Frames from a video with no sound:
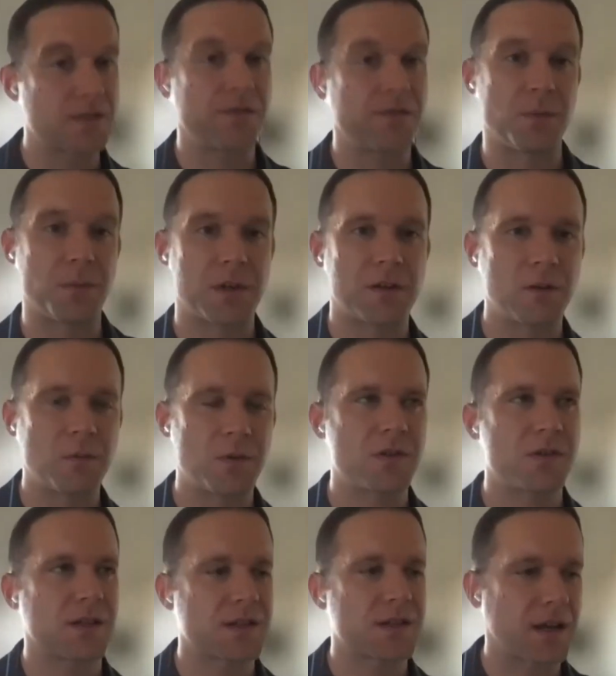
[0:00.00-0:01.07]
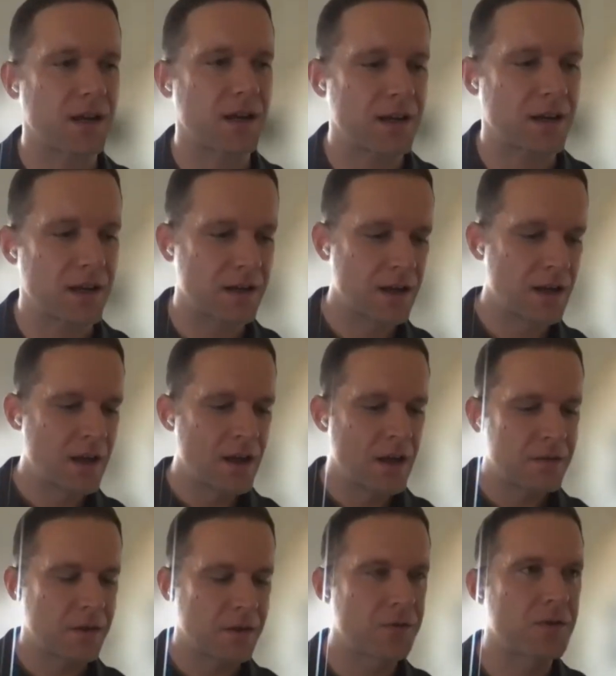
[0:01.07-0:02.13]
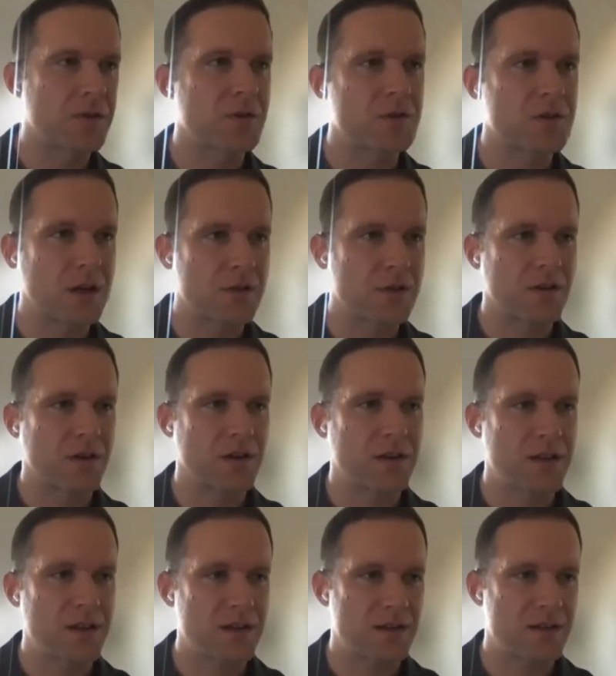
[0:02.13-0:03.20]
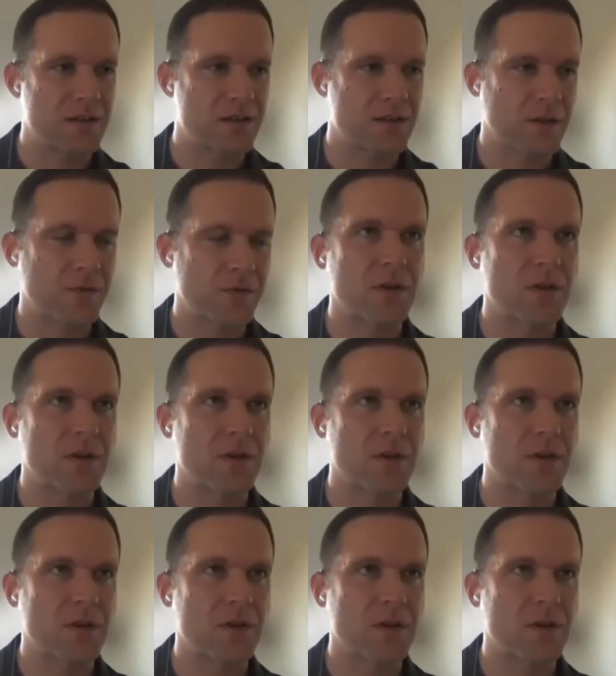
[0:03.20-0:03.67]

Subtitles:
as a filmmaker, which is exciting. And the thriller genre is the